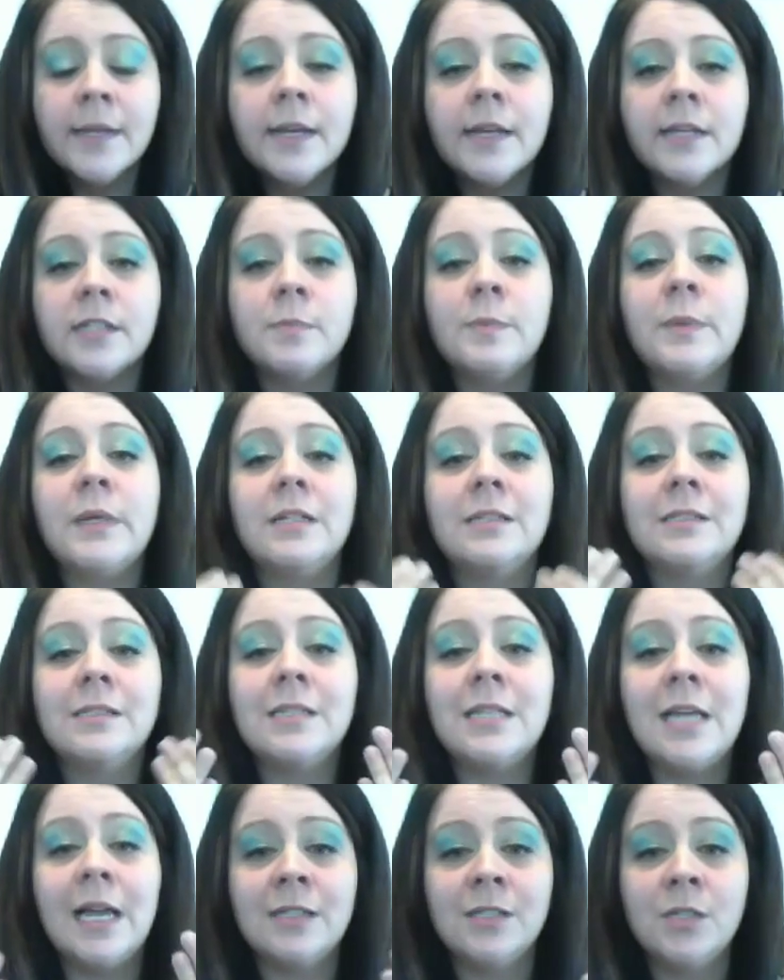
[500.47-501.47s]
It's because
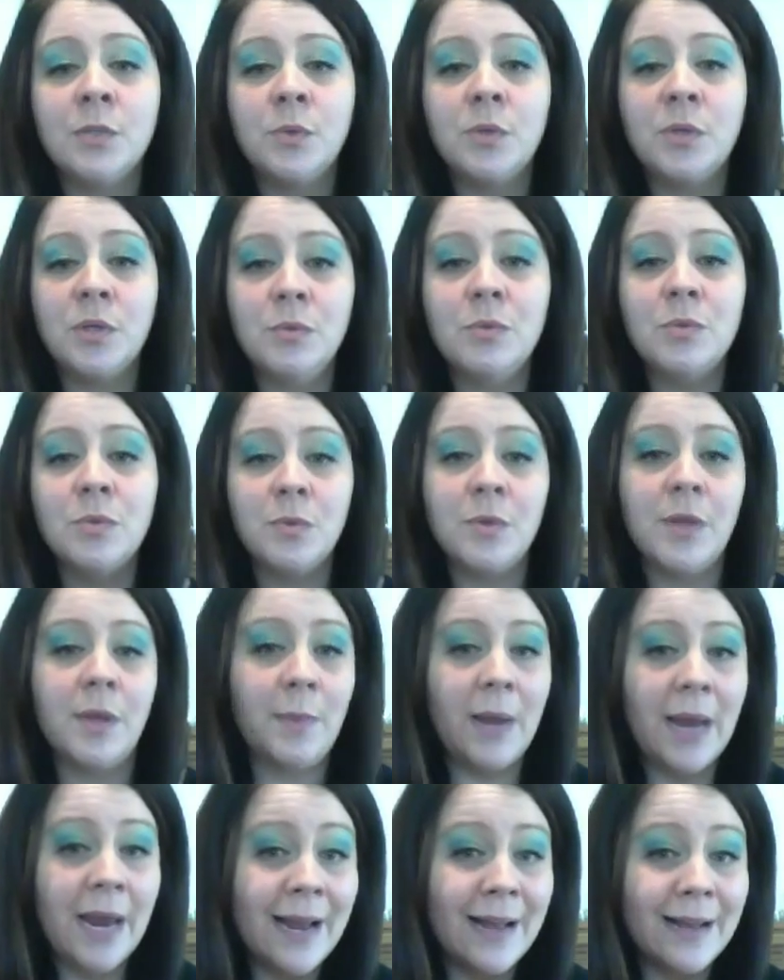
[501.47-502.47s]
that's who you knew
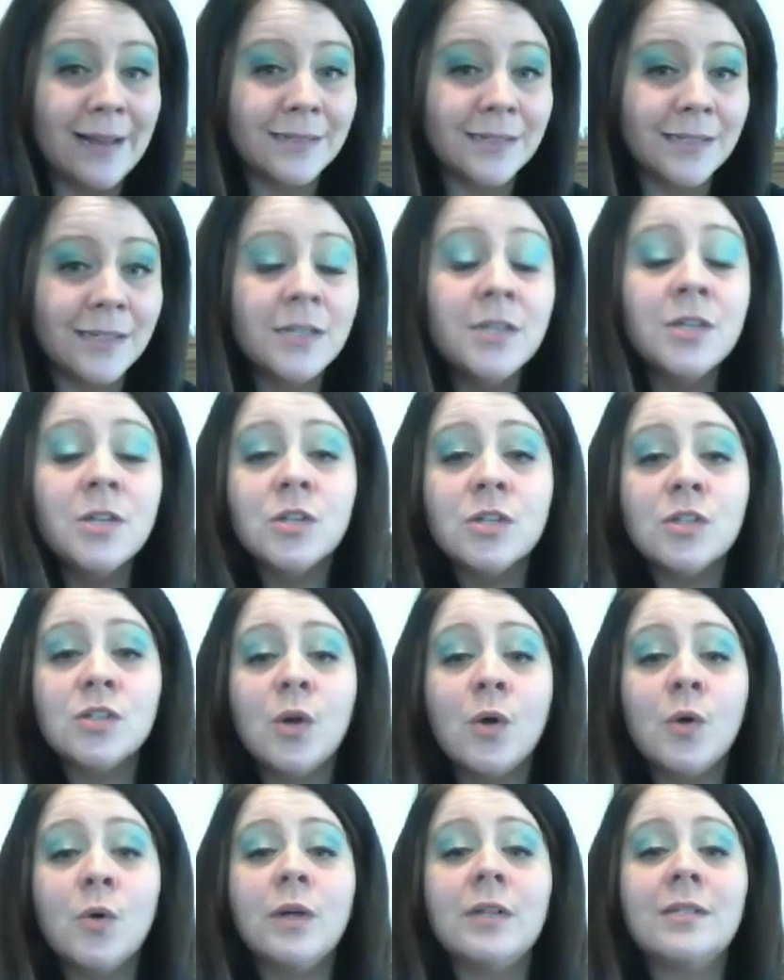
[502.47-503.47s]
them as.
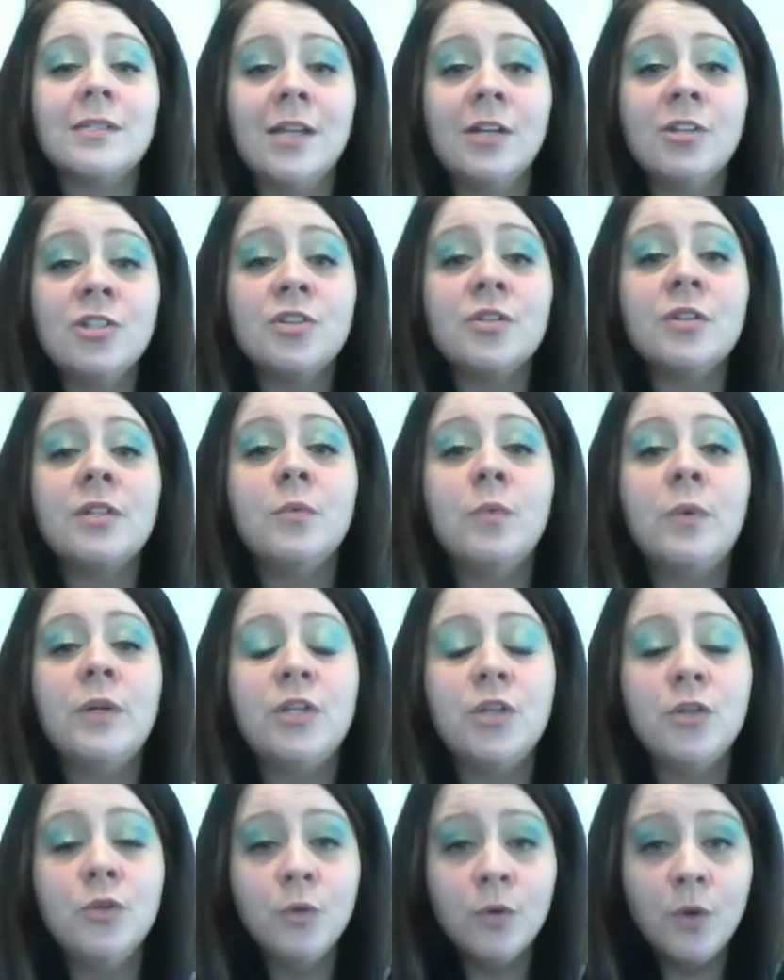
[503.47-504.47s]
So essentially,
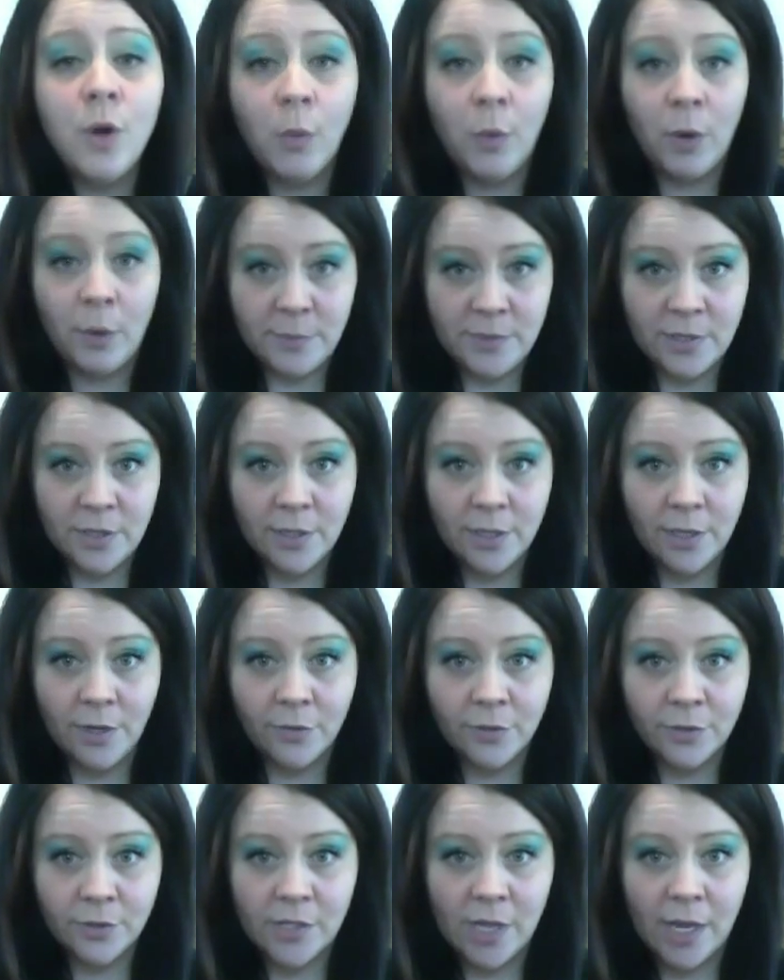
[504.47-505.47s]
when you go up to the
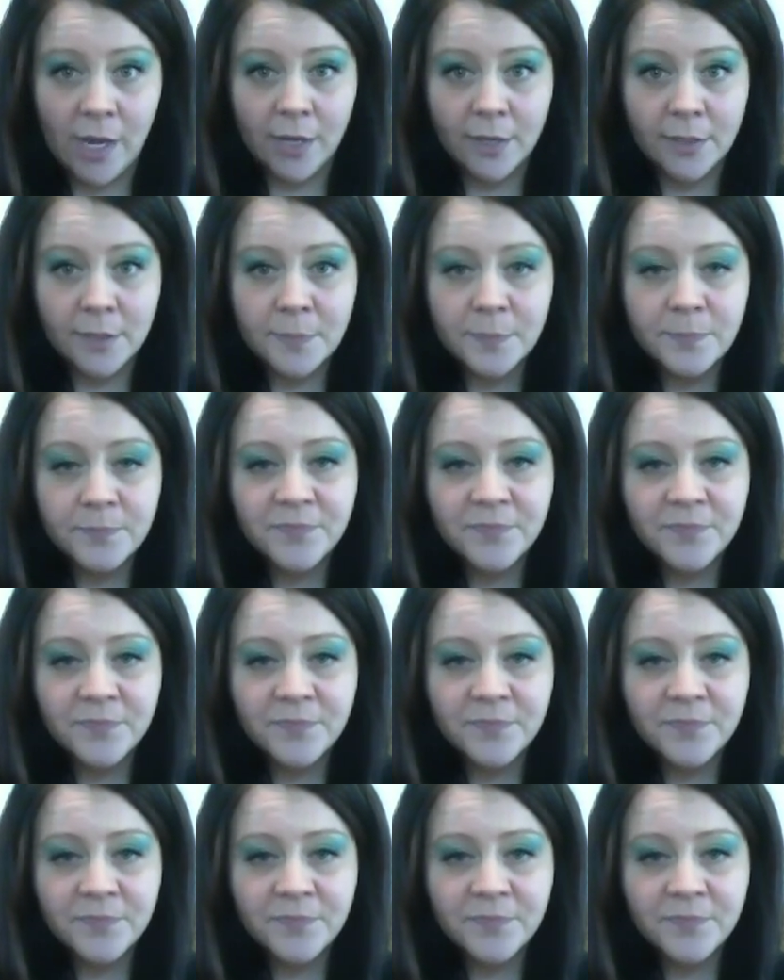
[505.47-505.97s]
other side,